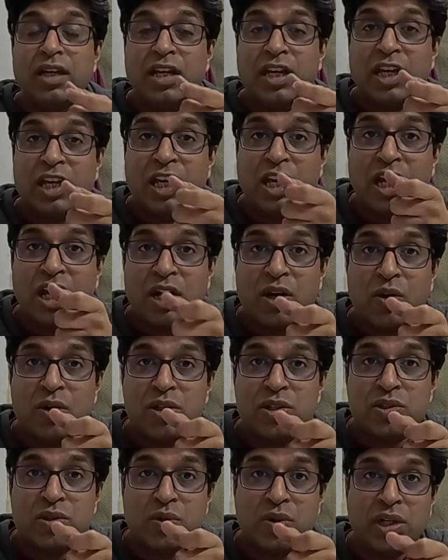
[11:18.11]
here
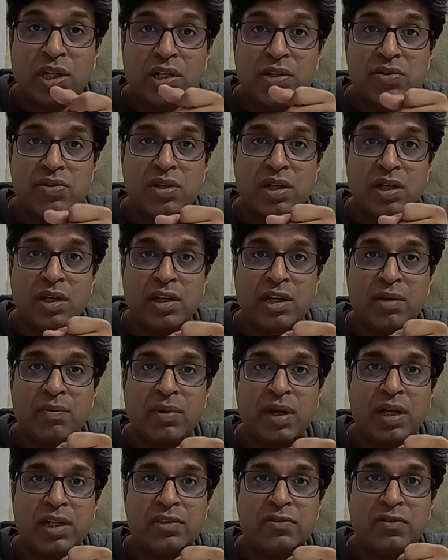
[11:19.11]
also reducing
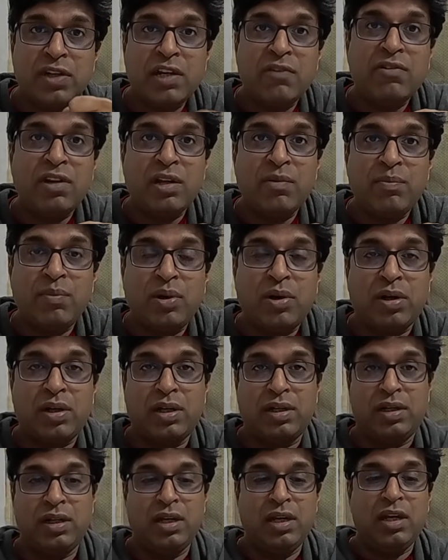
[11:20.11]
edema is very, very
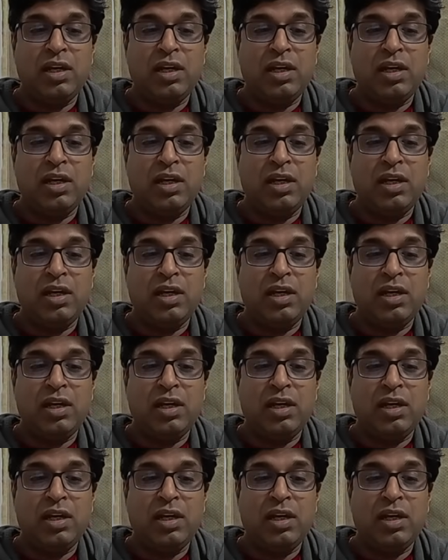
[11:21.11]
important.